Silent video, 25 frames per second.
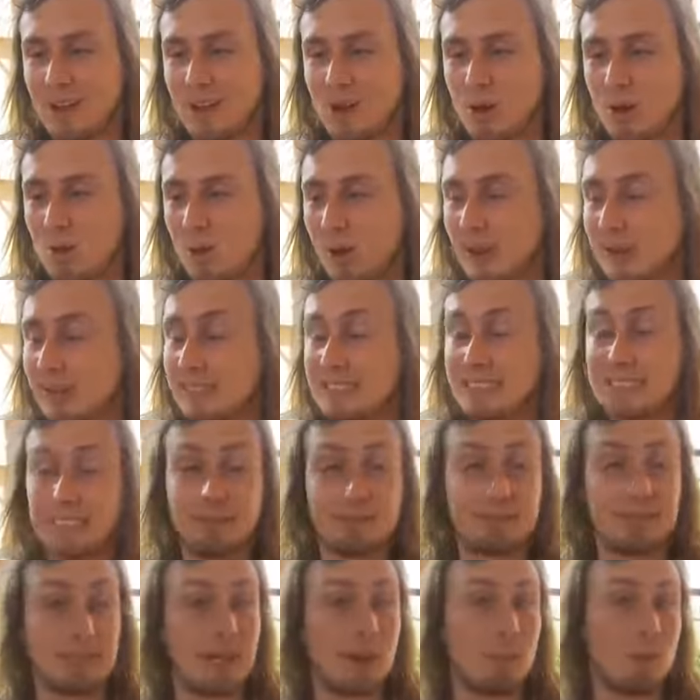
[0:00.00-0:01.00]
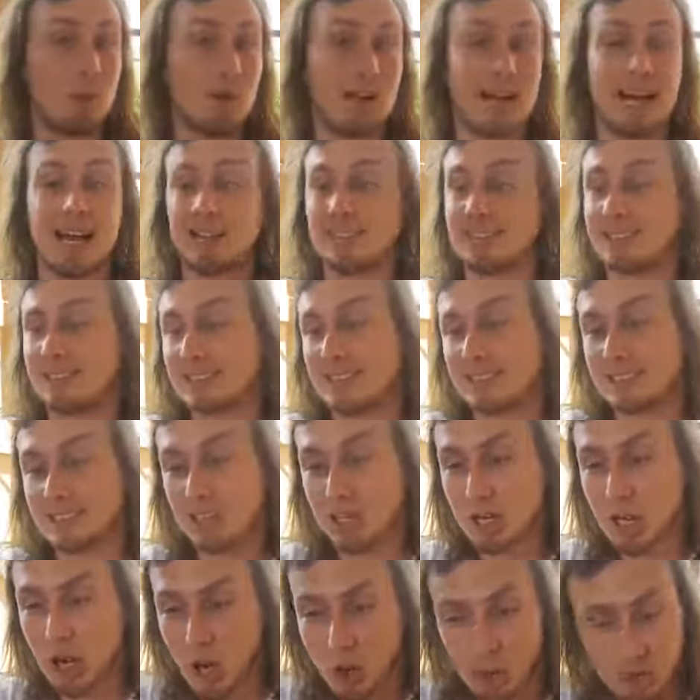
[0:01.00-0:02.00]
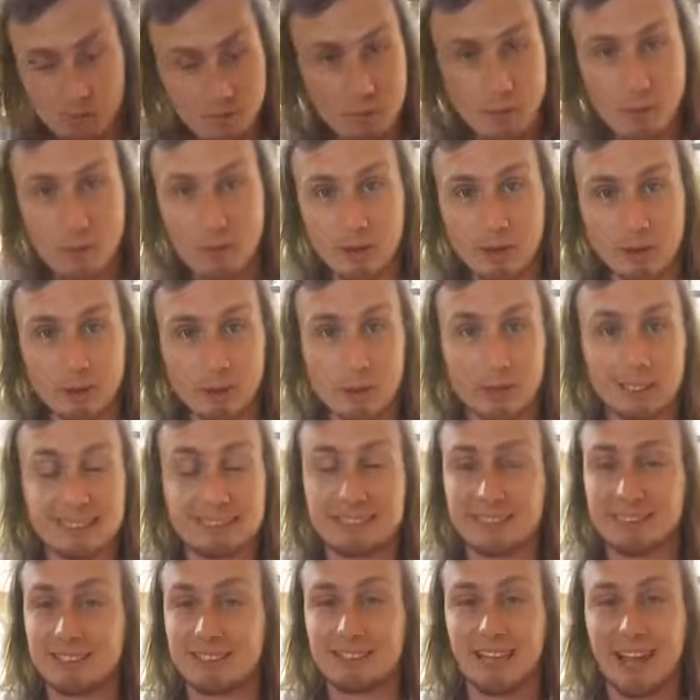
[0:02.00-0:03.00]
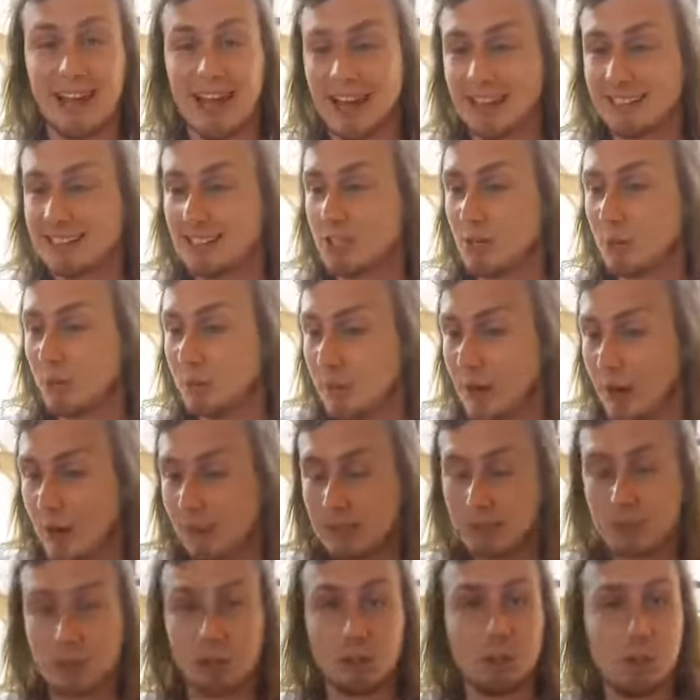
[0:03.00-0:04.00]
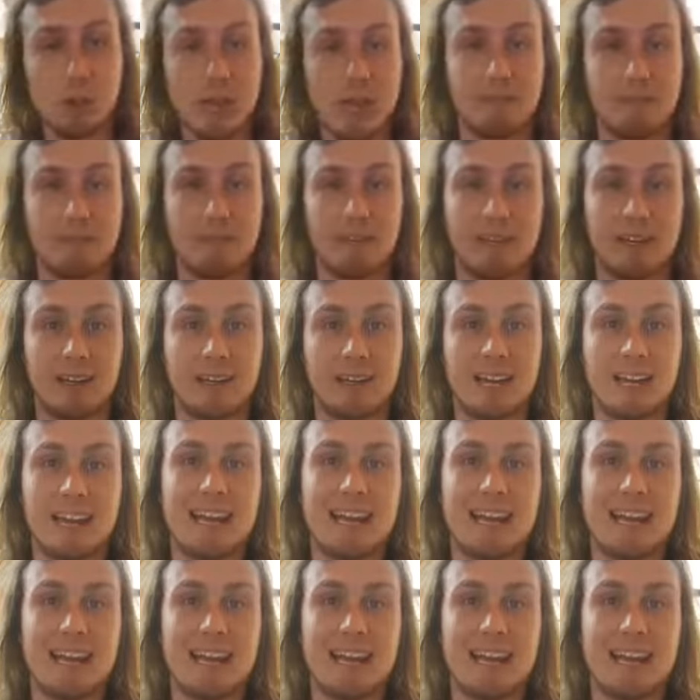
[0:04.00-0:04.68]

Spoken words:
Whereas if someone else sets a goal for you, it's society, your parents, whoever,